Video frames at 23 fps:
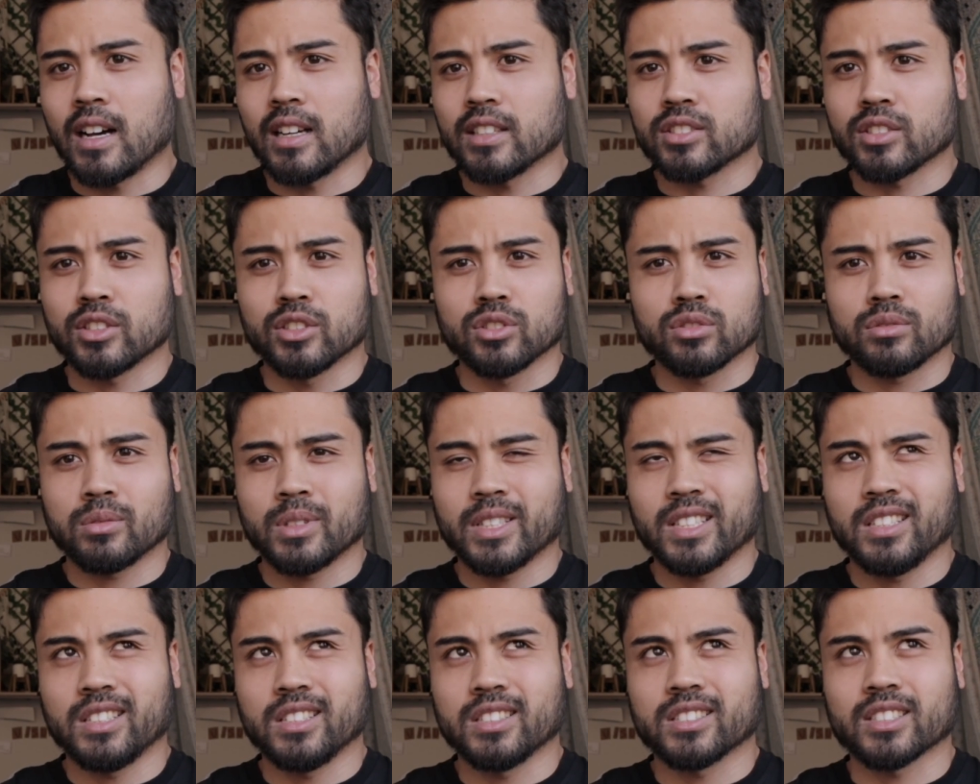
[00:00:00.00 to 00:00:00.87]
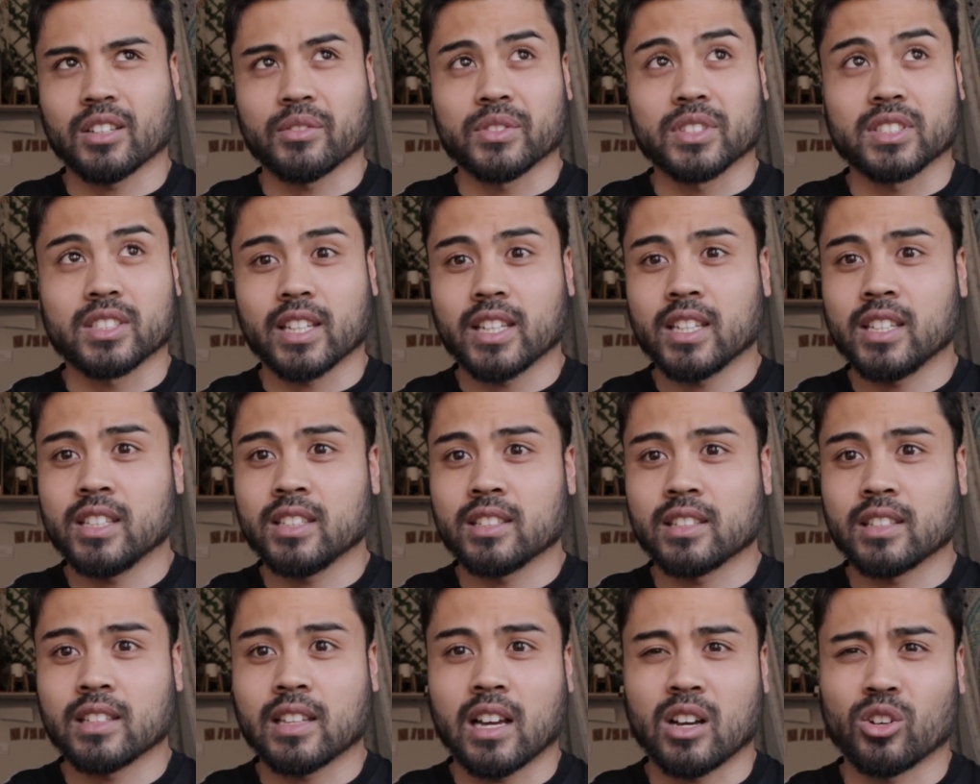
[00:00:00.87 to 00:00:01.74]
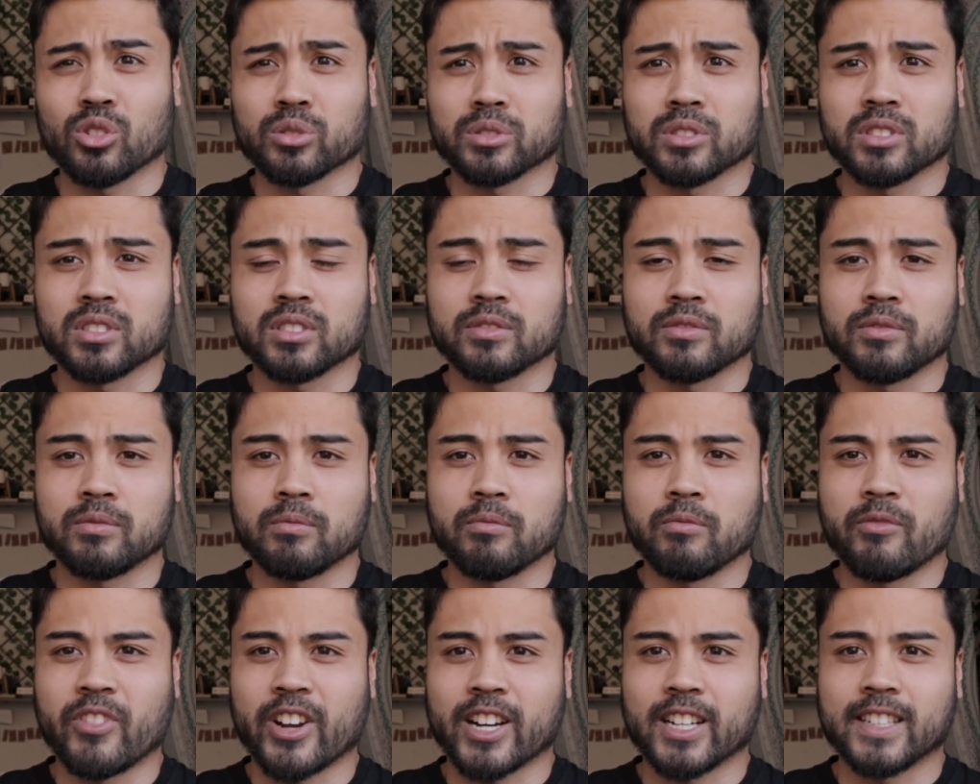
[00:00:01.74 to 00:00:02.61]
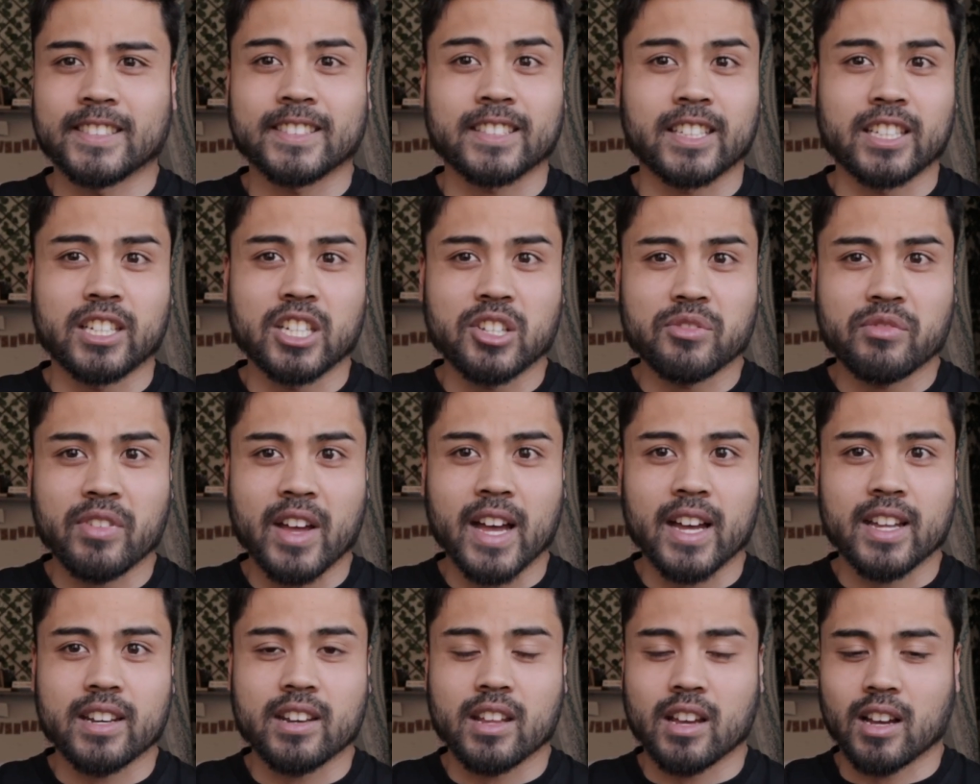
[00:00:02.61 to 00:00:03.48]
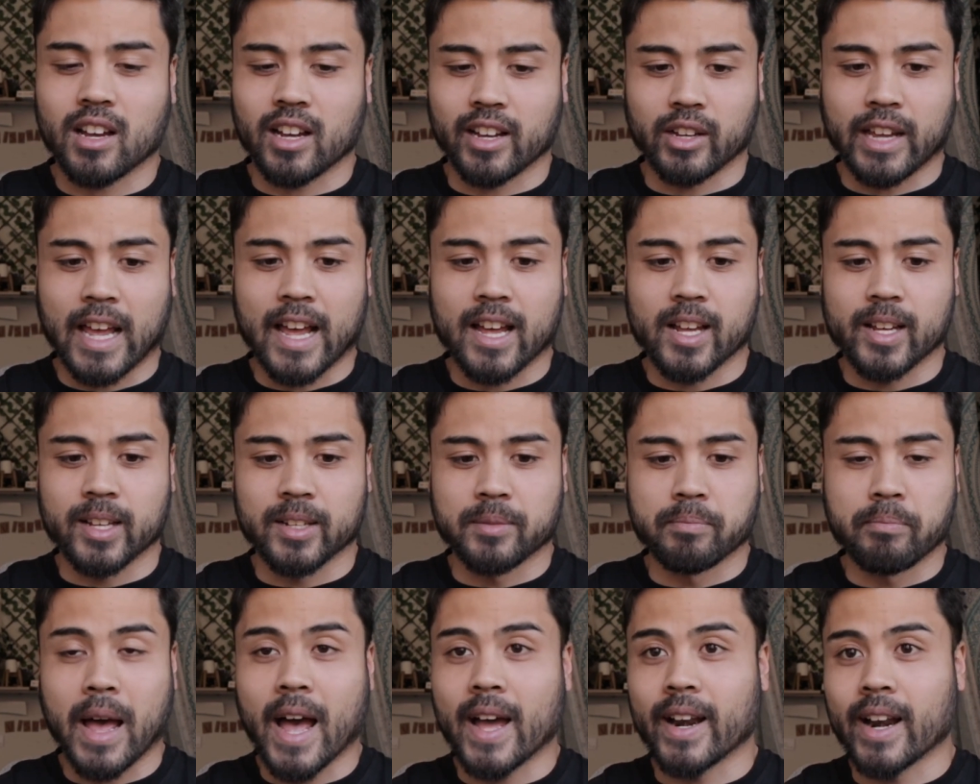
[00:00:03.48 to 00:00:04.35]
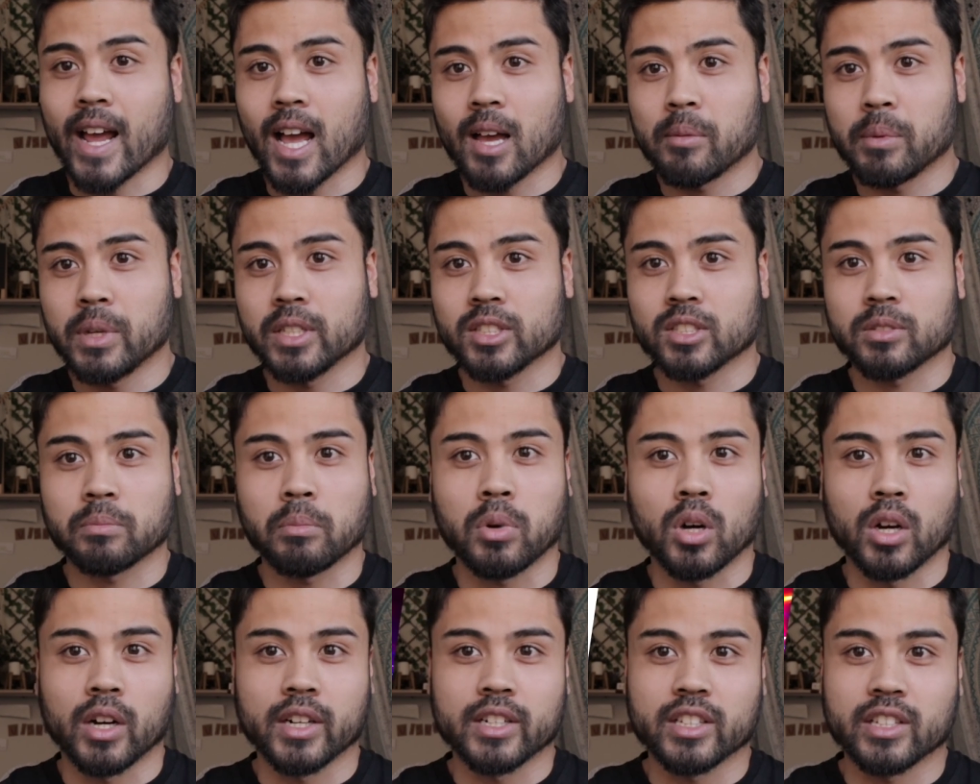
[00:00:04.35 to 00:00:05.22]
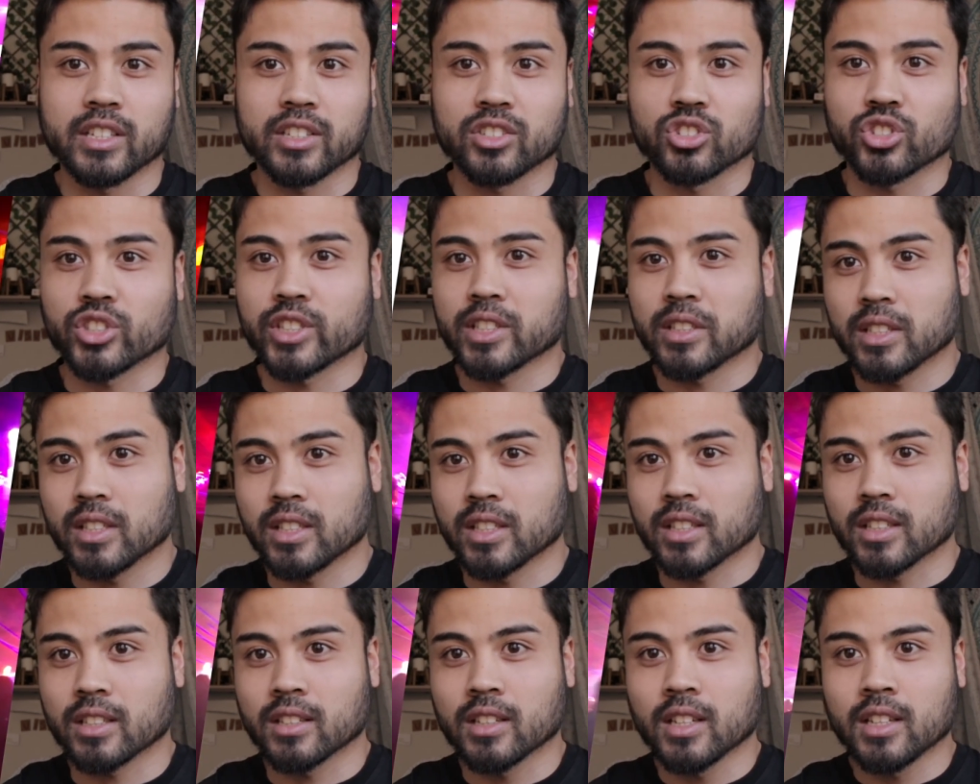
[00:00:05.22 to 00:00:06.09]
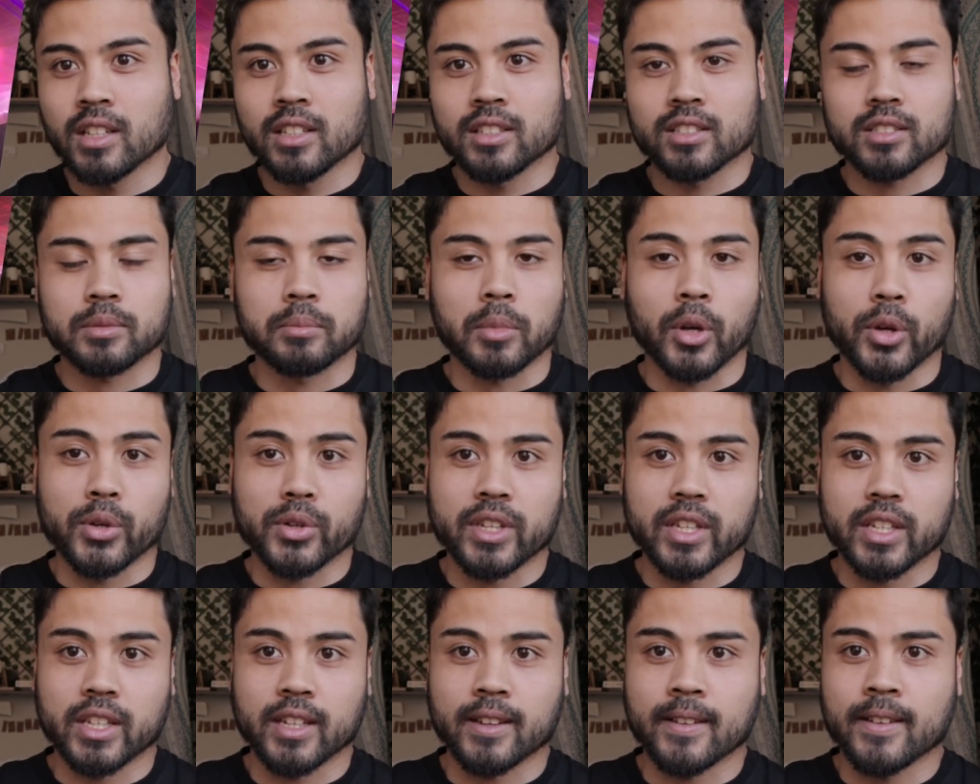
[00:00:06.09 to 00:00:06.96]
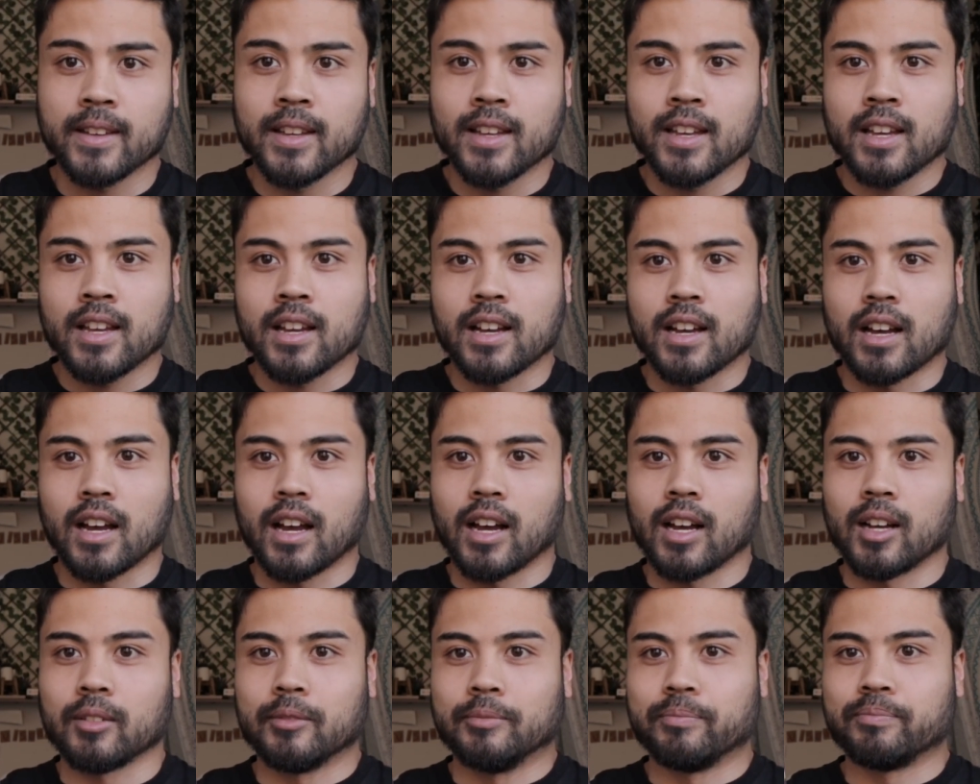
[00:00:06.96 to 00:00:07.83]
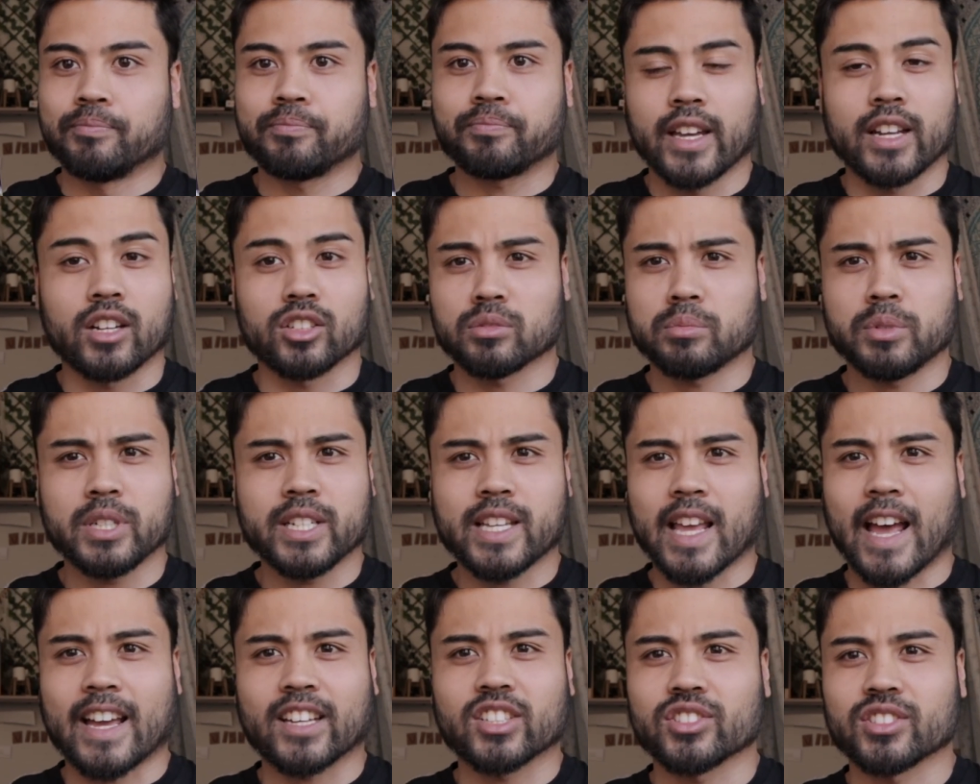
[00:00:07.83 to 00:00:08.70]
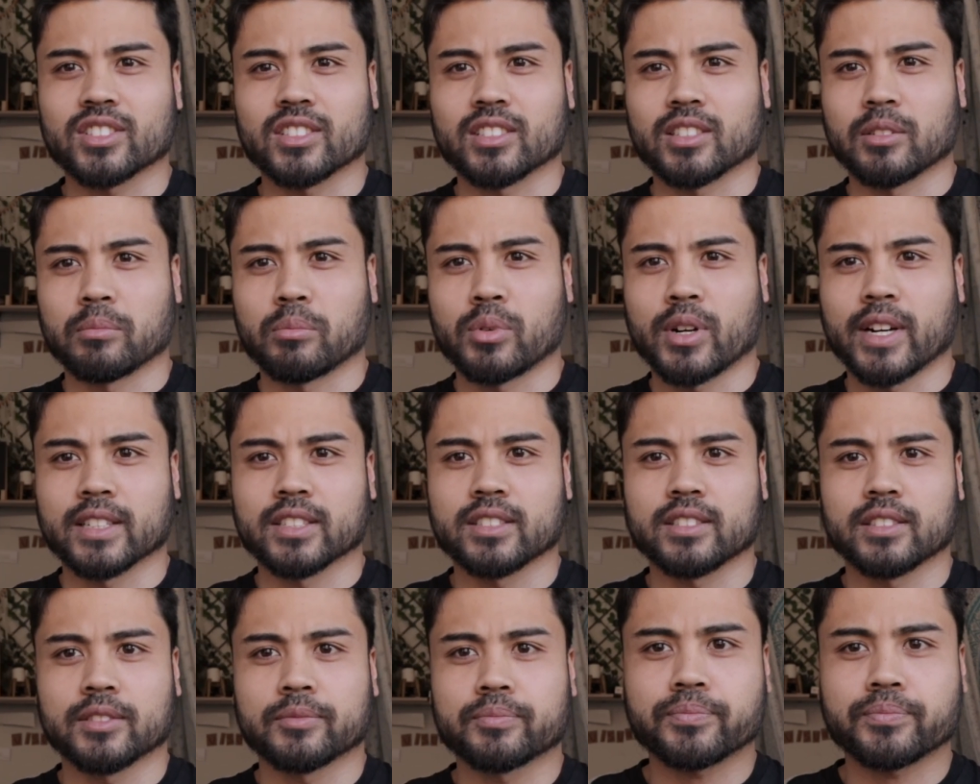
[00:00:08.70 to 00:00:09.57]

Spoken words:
So in 2017 I was very skinny fat. I had bad habits, partying, drinking, smoking, and I was pretty anxious and depressed.